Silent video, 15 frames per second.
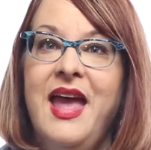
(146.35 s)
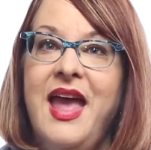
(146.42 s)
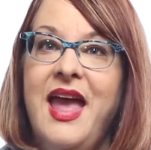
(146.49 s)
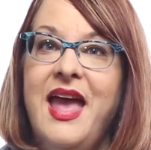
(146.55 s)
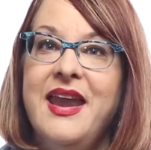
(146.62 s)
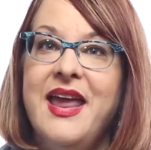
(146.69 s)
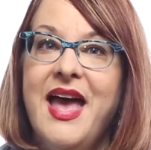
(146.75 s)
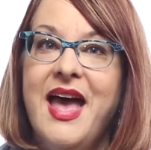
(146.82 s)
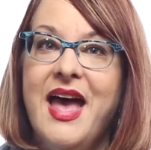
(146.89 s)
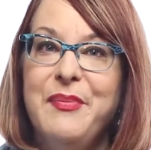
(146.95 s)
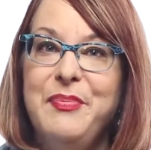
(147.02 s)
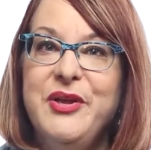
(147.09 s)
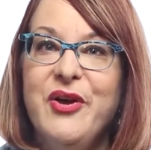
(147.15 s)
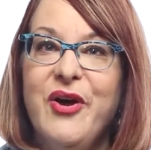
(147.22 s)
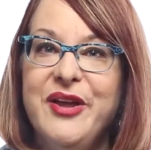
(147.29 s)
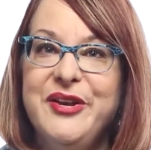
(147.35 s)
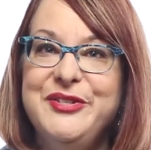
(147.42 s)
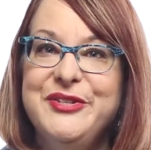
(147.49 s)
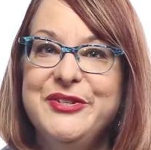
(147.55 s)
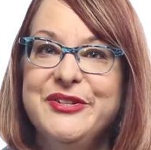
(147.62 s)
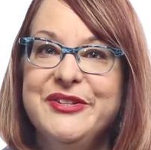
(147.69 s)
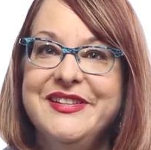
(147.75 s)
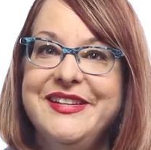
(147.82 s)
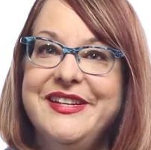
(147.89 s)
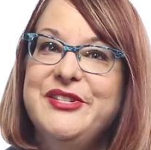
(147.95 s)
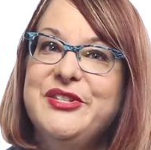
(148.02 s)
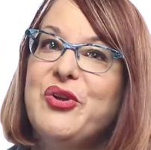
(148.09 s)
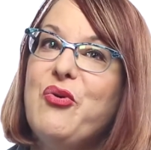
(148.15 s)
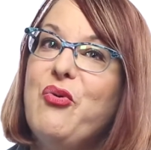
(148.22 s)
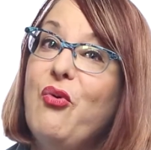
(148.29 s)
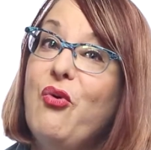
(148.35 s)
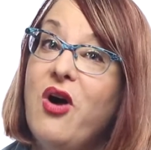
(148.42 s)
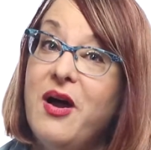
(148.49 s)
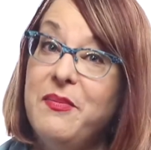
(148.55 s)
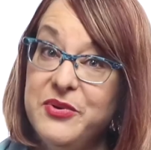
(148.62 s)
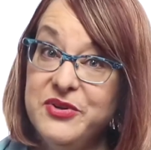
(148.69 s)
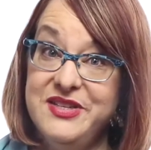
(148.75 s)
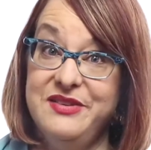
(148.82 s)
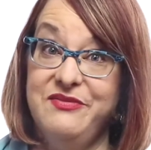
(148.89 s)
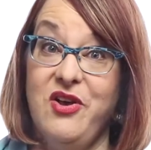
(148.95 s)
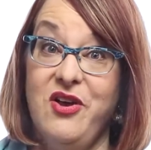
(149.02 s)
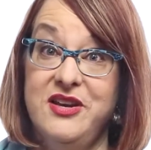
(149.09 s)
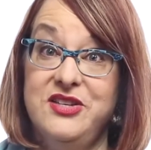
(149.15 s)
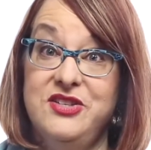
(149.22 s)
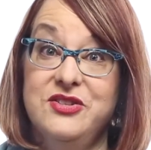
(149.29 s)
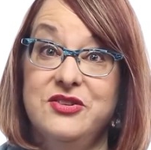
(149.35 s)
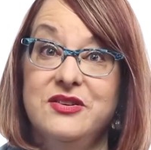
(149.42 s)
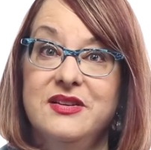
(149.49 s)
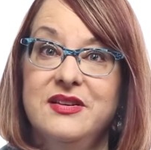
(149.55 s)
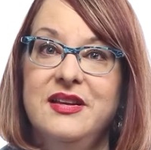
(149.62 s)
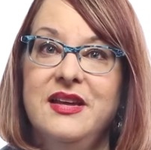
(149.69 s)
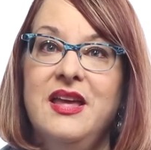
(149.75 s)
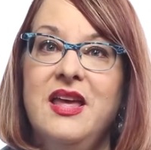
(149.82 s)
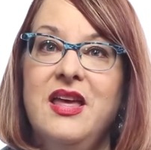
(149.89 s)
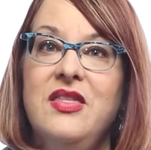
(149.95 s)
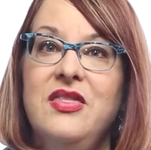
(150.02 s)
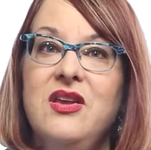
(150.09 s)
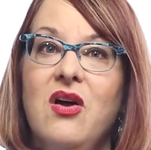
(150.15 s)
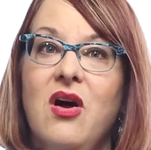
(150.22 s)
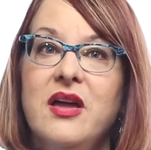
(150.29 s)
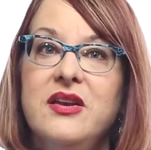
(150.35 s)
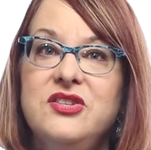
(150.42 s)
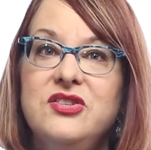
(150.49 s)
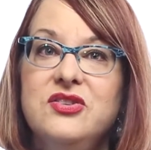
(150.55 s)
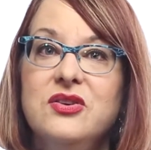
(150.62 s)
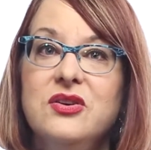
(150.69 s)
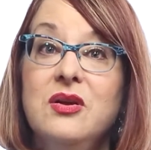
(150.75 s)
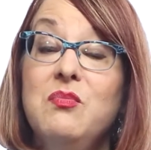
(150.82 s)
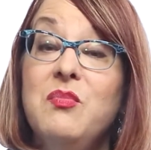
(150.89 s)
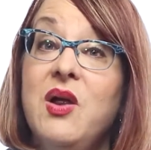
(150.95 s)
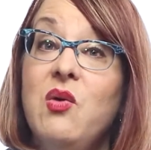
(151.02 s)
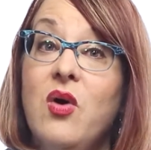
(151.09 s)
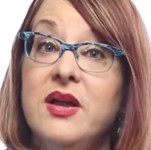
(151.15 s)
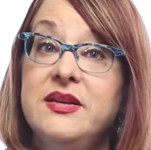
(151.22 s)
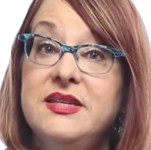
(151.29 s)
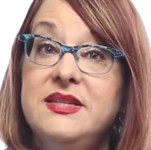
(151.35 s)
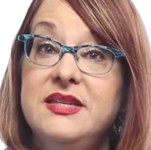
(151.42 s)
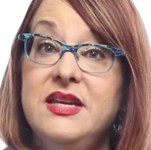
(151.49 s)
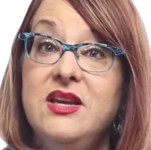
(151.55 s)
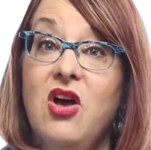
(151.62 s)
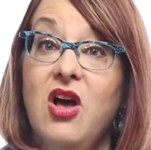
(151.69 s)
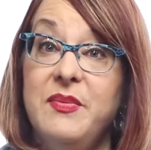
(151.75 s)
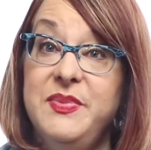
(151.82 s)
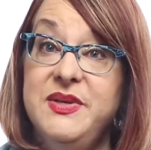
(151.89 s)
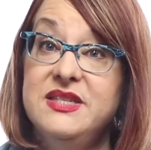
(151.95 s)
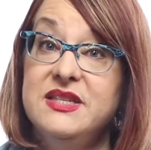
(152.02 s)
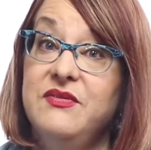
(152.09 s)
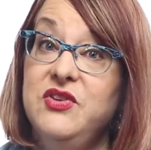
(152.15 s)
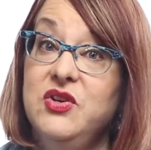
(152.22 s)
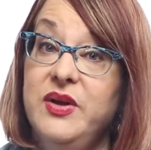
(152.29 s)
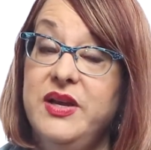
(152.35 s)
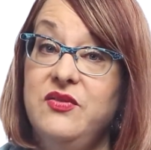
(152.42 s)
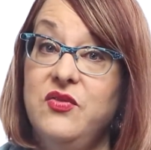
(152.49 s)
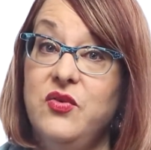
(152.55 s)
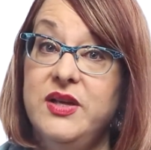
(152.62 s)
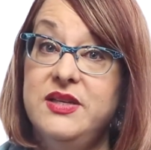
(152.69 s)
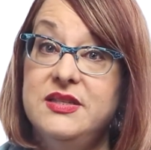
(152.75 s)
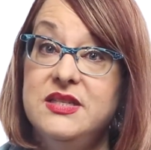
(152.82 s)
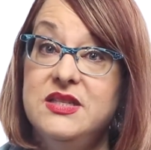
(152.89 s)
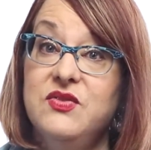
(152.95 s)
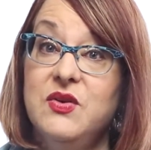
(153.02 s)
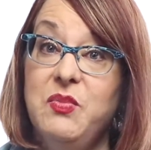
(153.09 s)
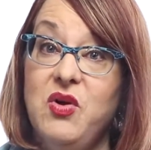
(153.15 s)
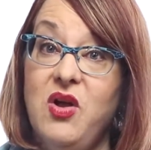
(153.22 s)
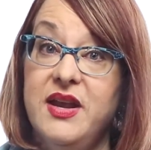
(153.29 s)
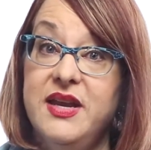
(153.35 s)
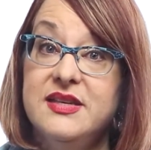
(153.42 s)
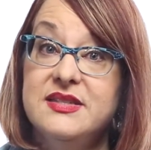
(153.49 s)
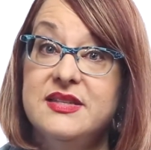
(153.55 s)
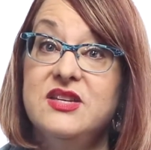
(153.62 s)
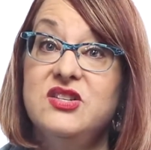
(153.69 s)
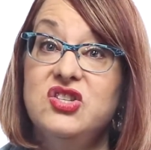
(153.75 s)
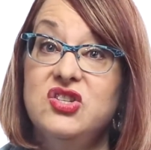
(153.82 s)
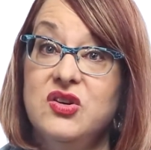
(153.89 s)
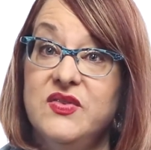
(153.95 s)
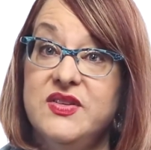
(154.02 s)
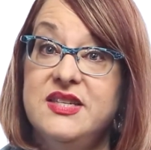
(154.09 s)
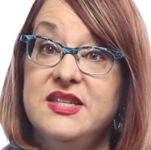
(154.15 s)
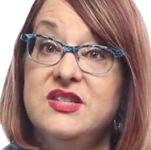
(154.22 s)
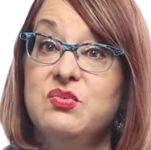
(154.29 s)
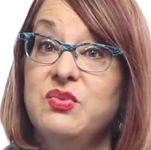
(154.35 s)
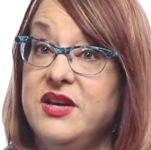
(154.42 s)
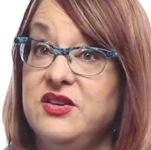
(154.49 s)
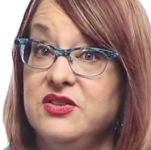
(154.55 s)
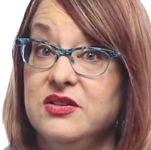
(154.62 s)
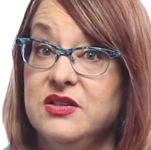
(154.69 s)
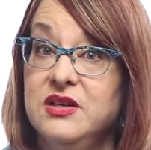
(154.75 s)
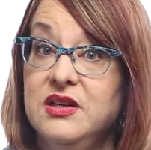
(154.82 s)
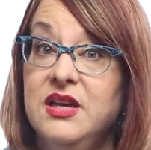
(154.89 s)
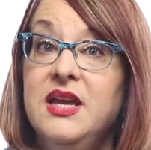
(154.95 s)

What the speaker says: And a happy auditor is a cooperative auditor. The auditor might want to see copies of your invoices for products and services rendered,